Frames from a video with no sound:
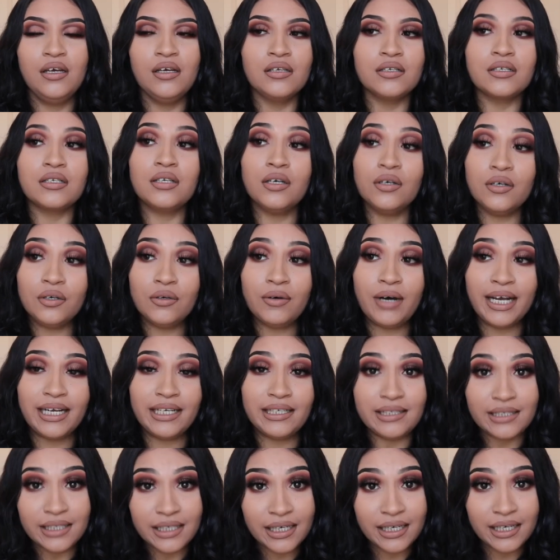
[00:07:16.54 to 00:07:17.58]
So
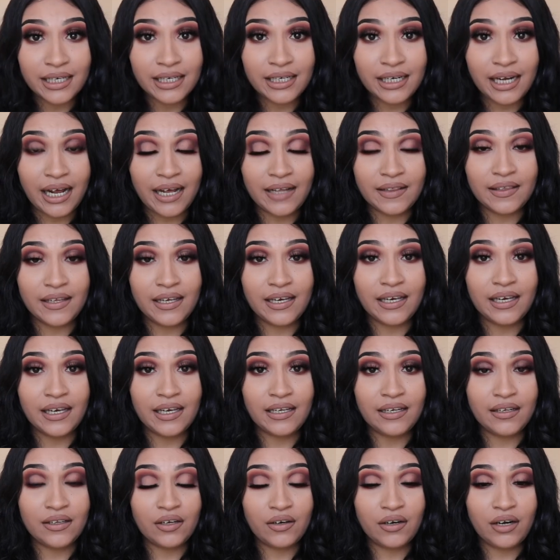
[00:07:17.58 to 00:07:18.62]
I did it, and
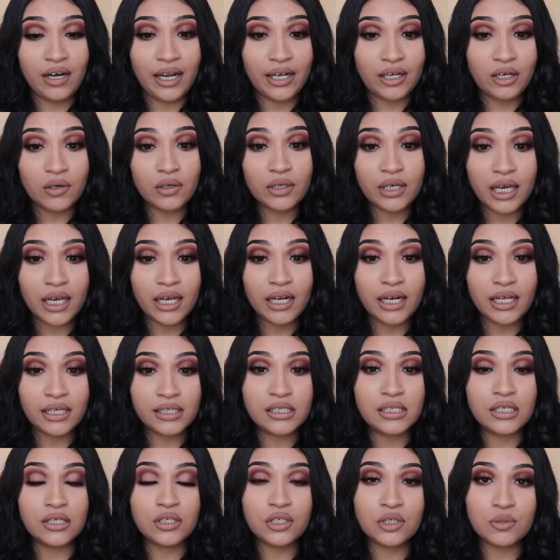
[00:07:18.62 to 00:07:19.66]
then they're like, okay, like,
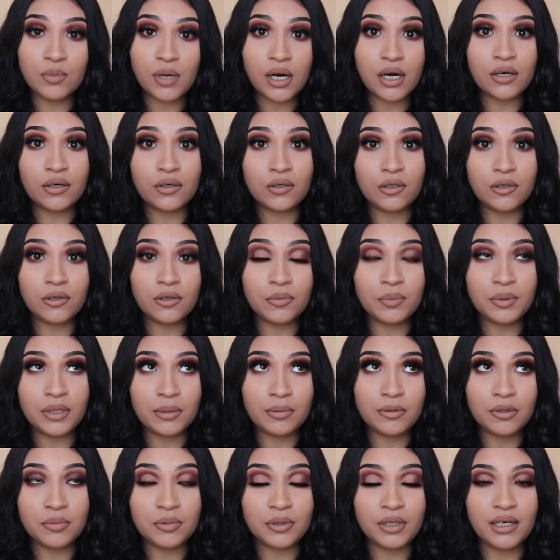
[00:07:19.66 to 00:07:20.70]
see you tomorrow, blah
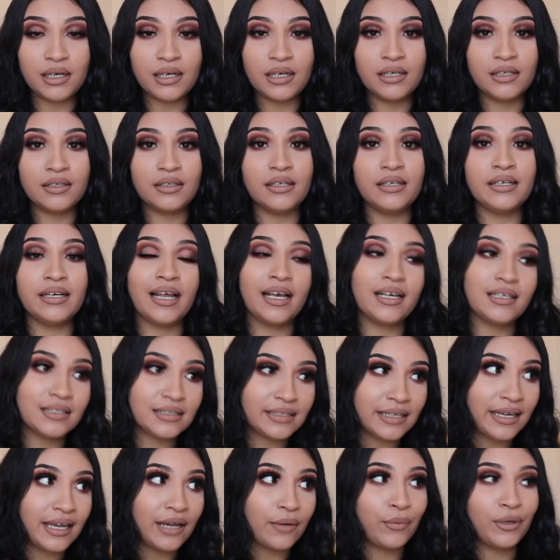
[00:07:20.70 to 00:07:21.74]
blah blah. The next
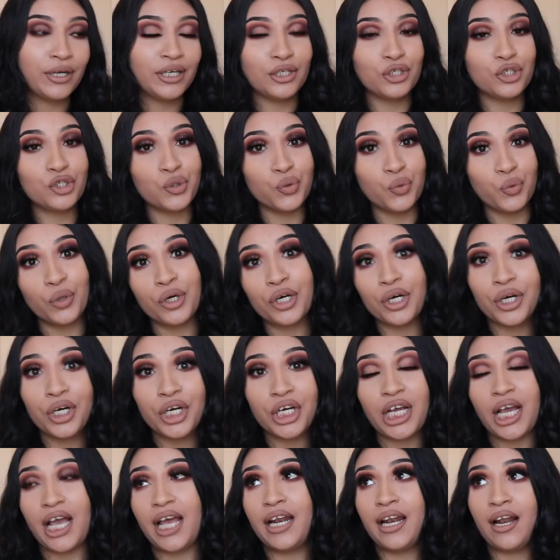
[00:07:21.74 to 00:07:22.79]
day I went into
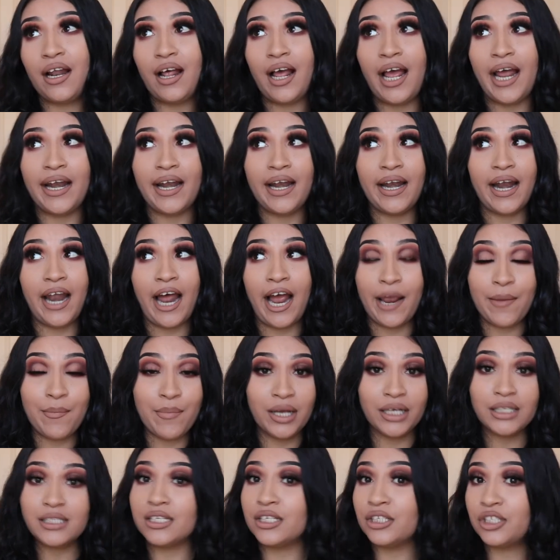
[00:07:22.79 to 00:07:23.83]
work, and I
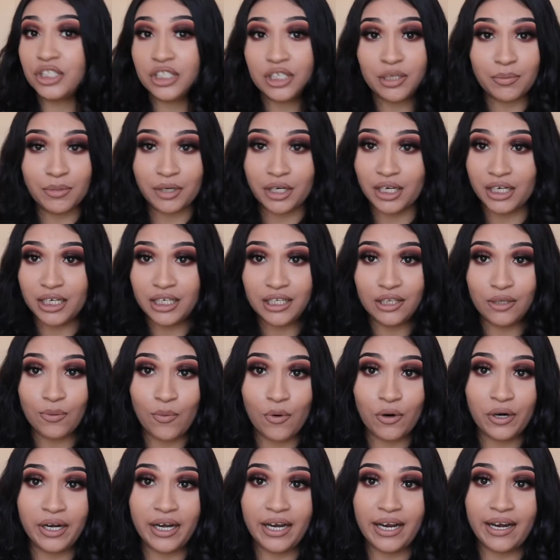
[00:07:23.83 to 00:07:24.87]
messaged them early in the
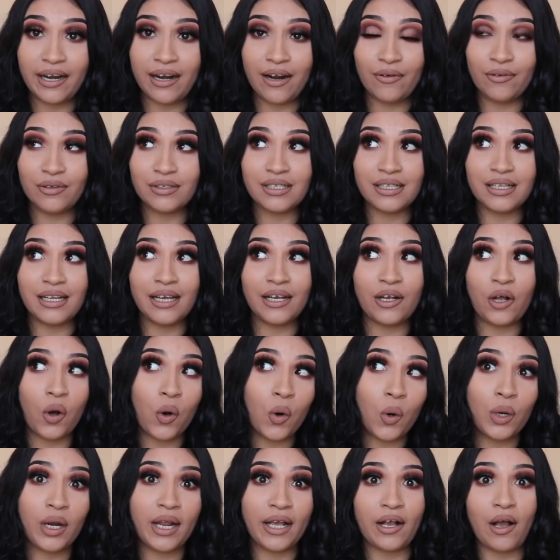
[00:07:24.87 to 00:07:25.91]
morning, and I was like,
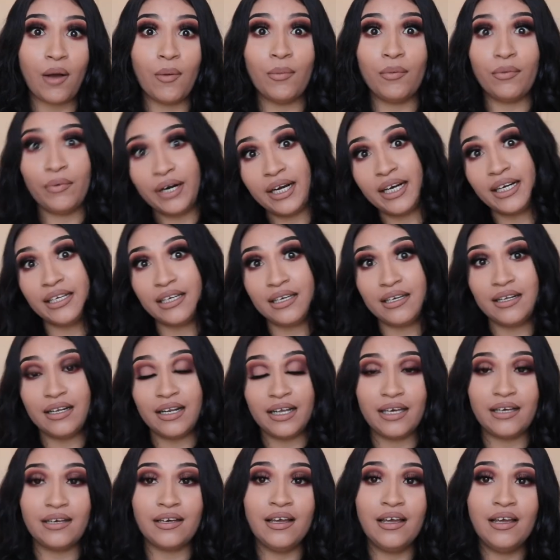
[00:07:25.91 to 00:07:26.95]
oh, like, I'm ready,
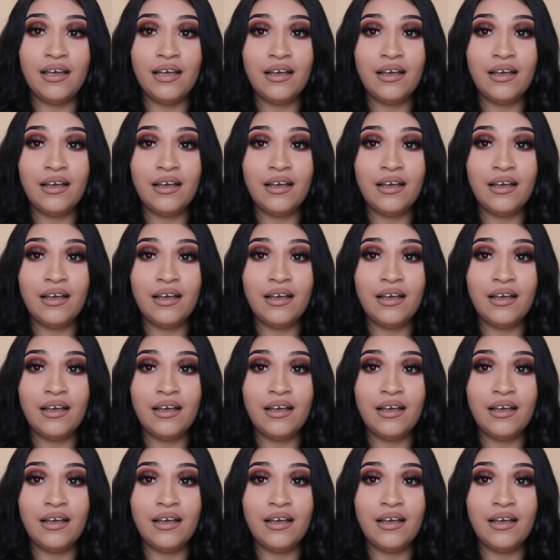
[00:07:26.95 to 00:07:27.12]
like,